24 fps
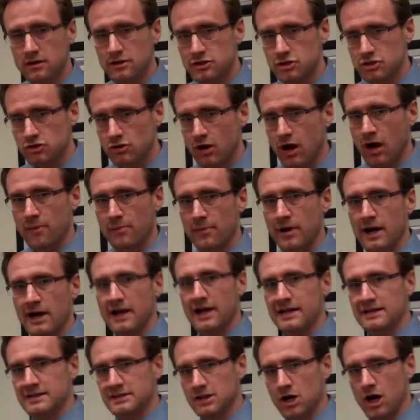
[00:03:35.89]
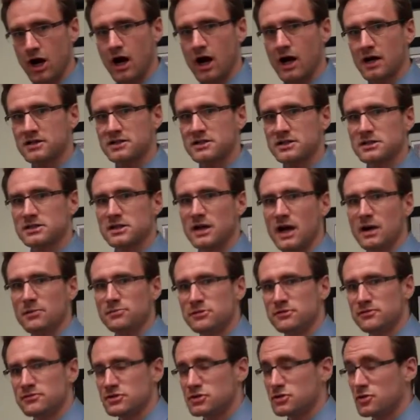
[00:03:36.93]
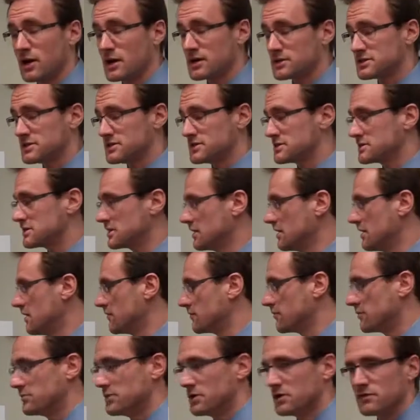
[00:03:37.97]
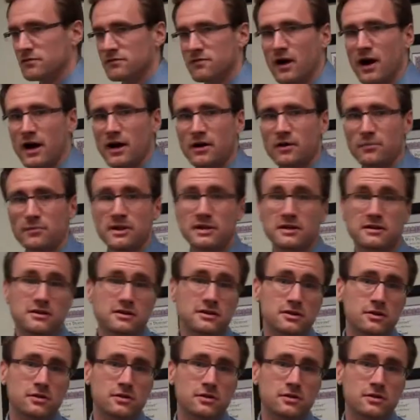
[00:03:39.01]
trauma, and toxin types of stresses from your environment,